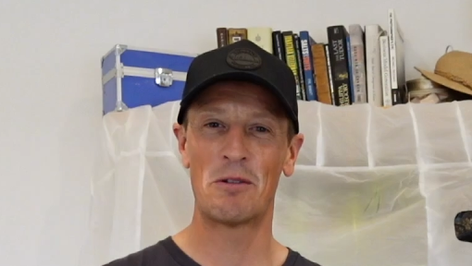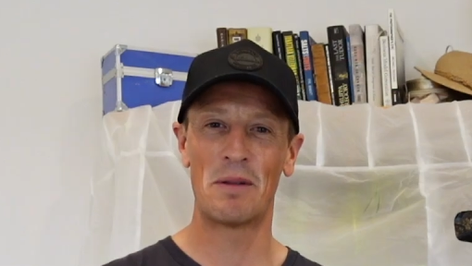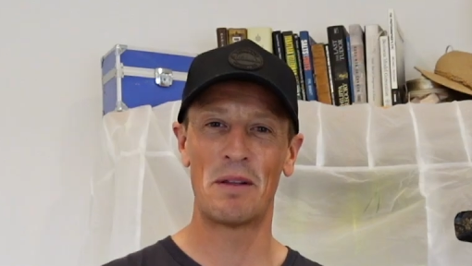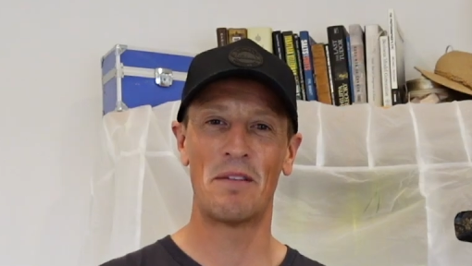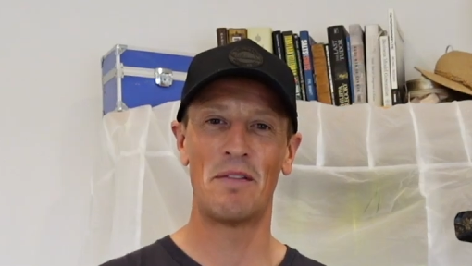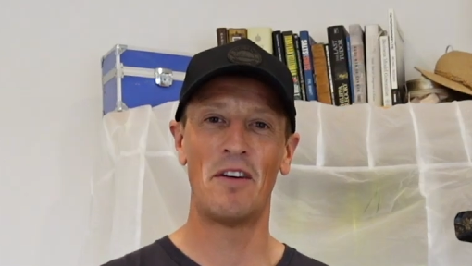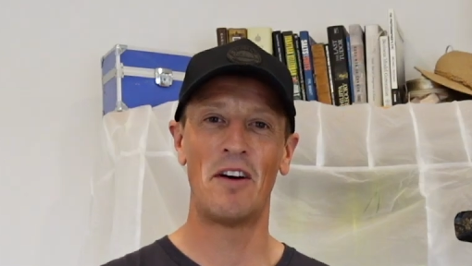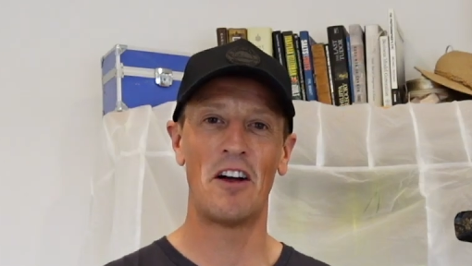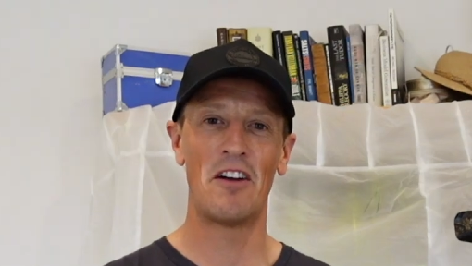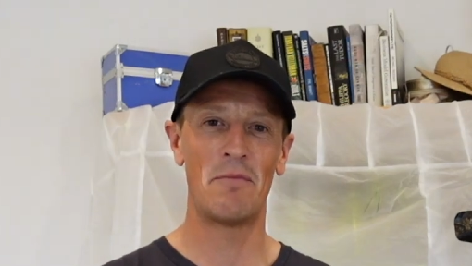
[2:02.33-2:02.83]
with a
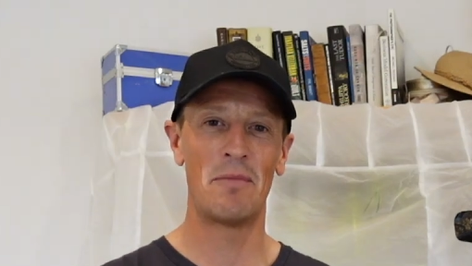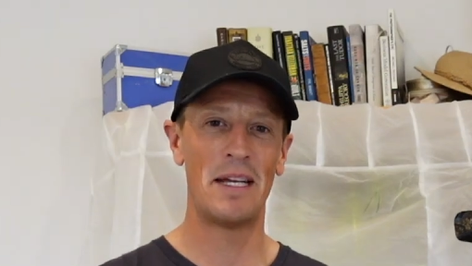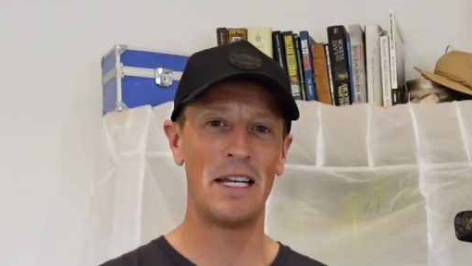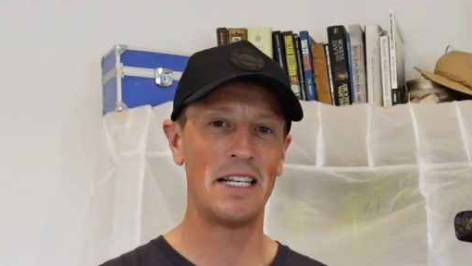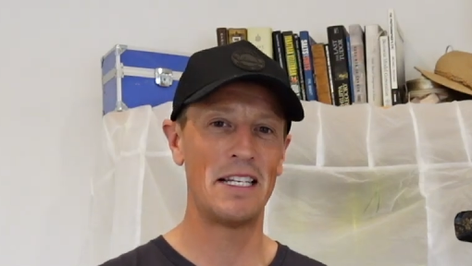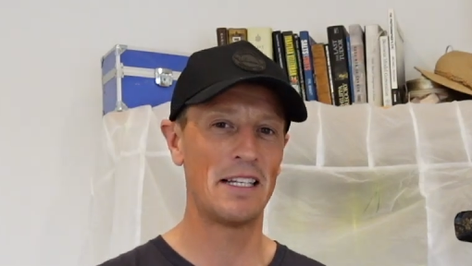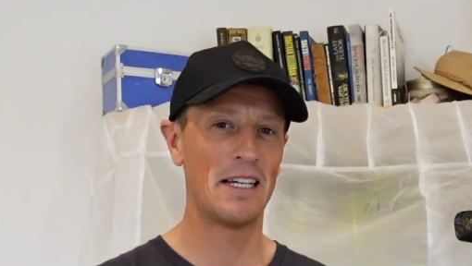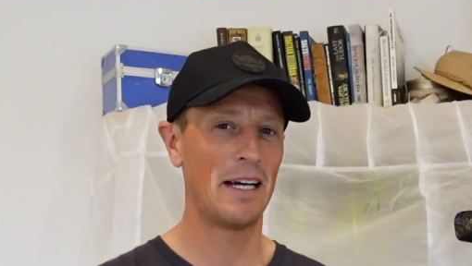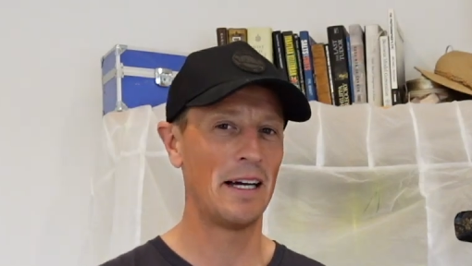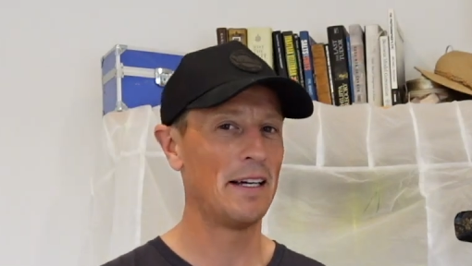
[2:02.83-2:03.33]
5
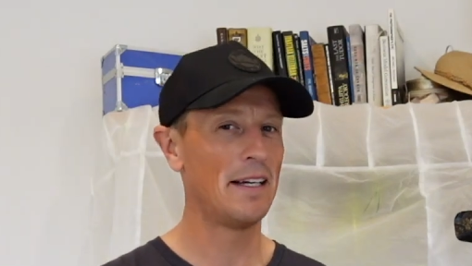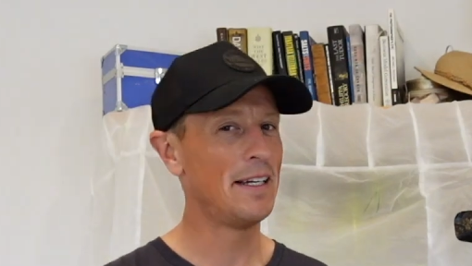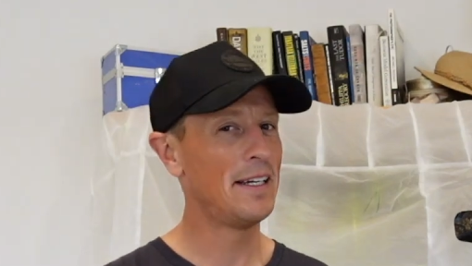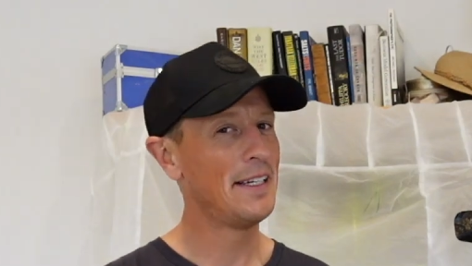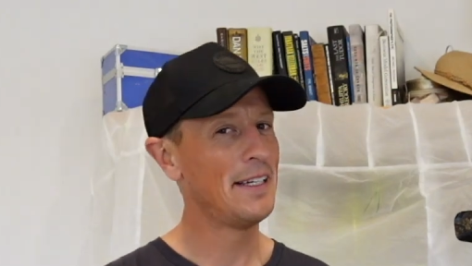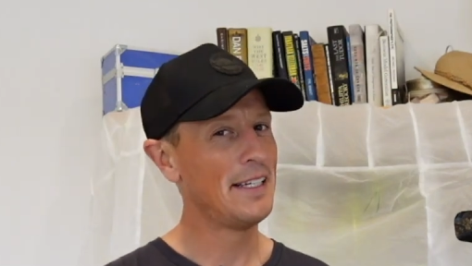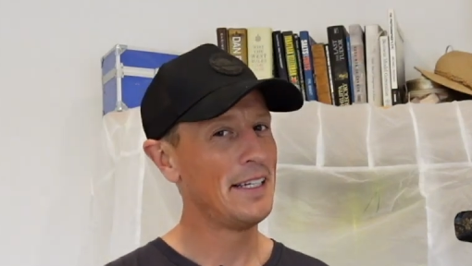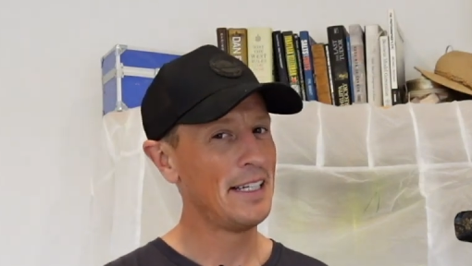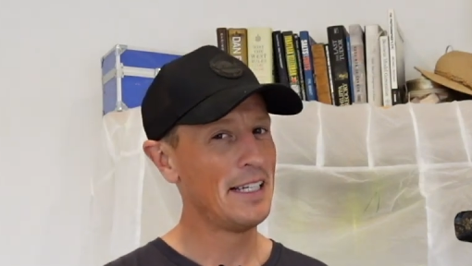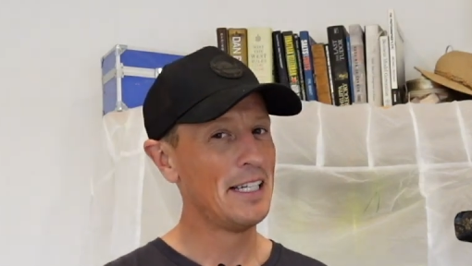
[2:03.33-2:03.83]
meter.
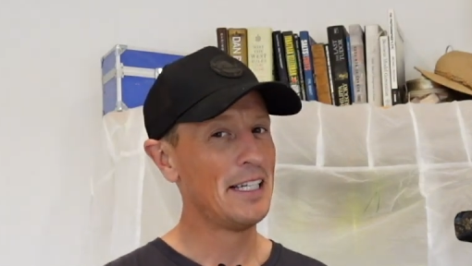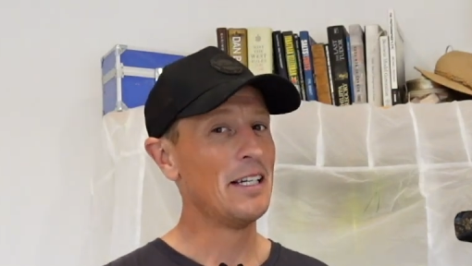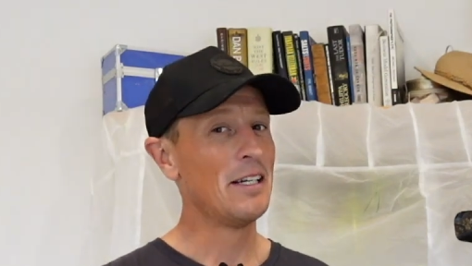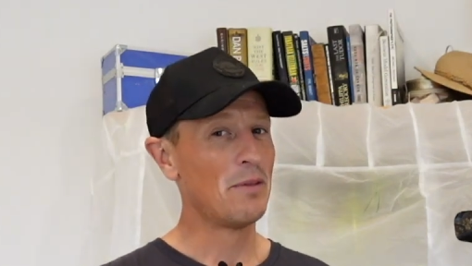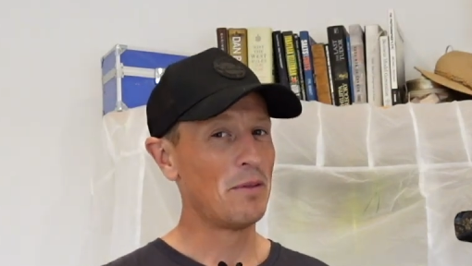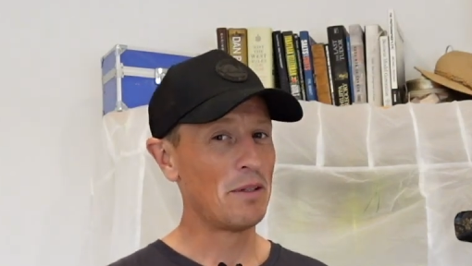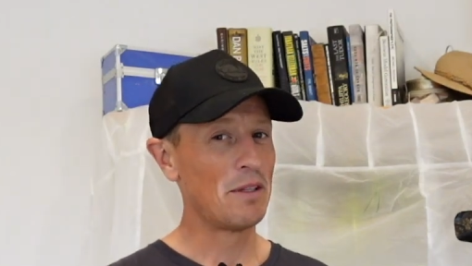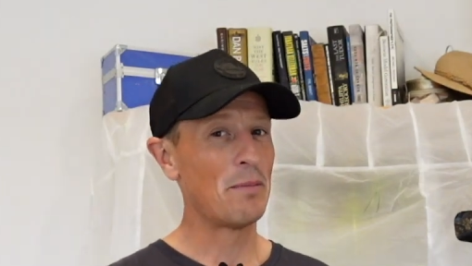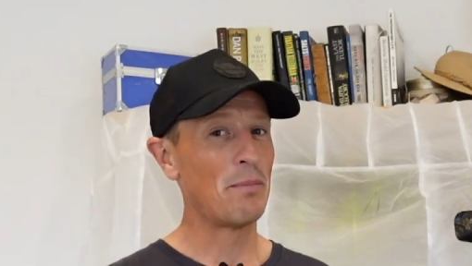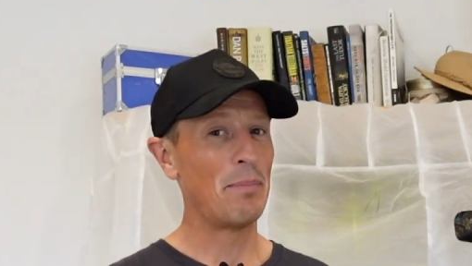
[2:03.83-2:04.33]

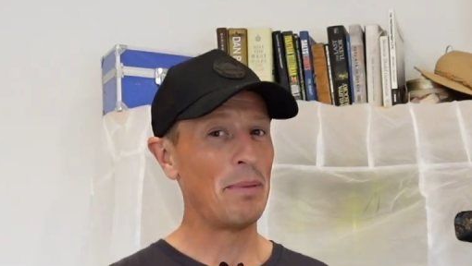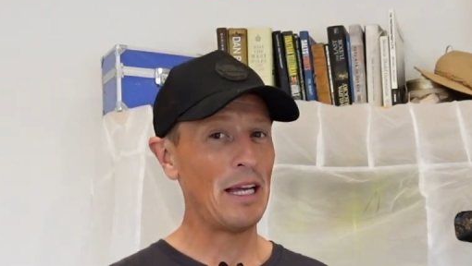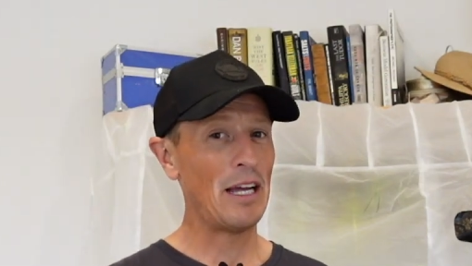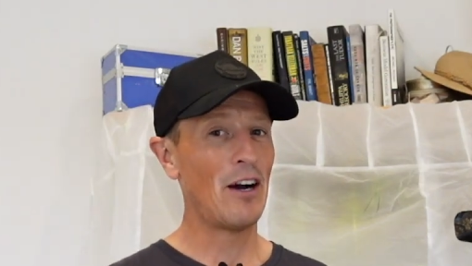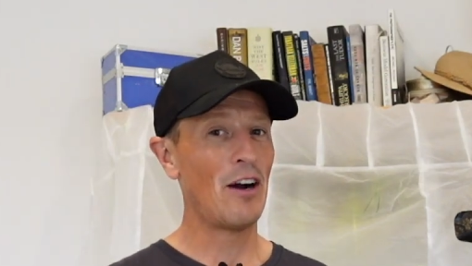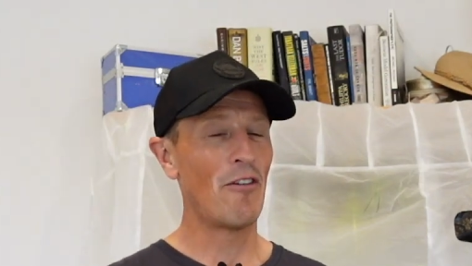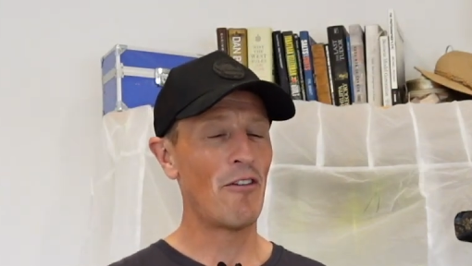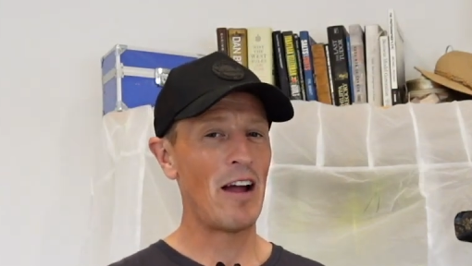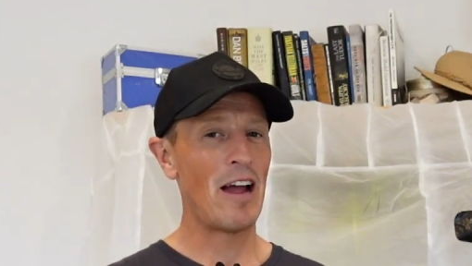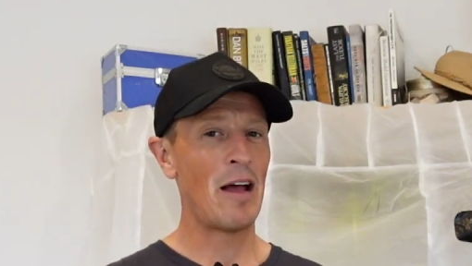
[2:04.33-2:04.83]
With the
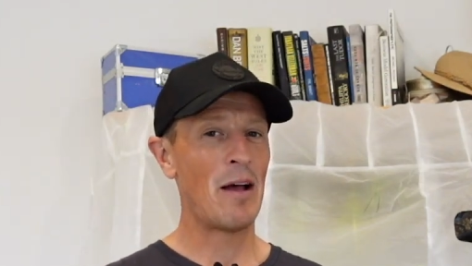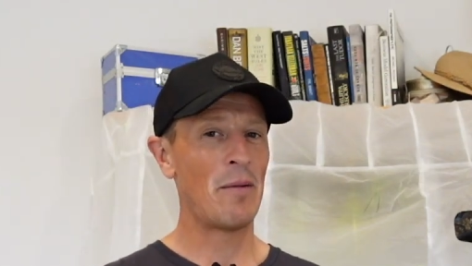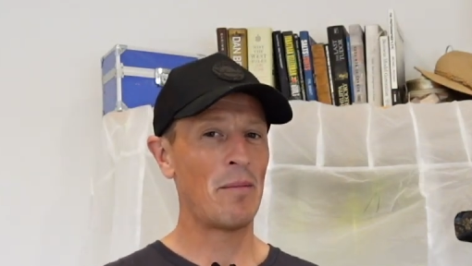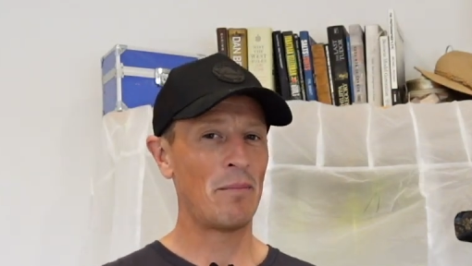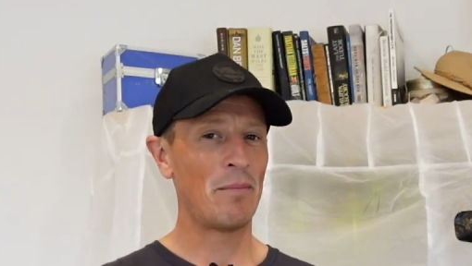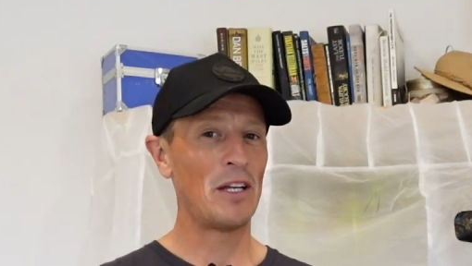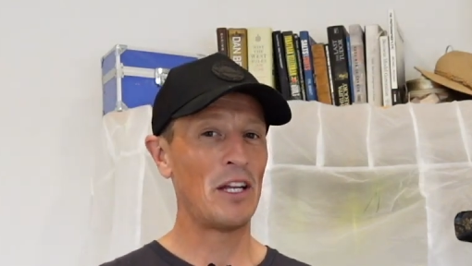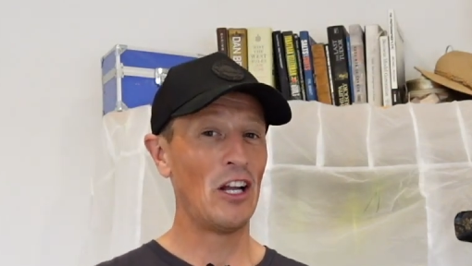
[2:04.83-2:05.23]
BRM,